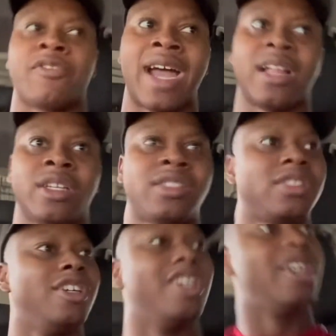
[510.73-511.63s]
for alex
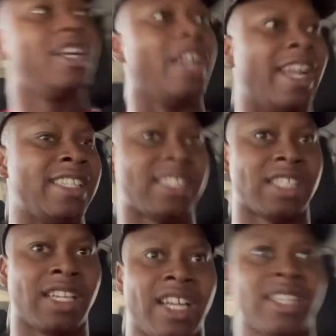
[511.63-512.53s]
is
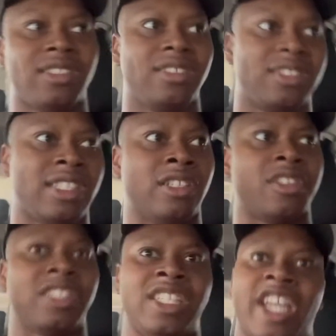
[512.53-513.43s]
uh, still on
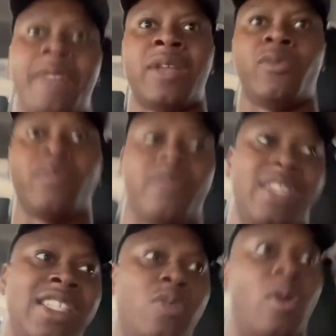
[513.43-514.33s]
the team and
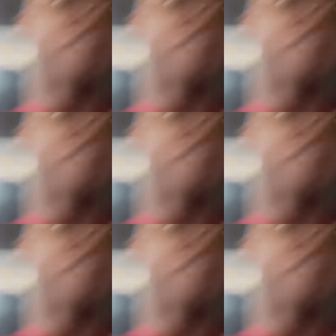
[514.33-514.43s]
each one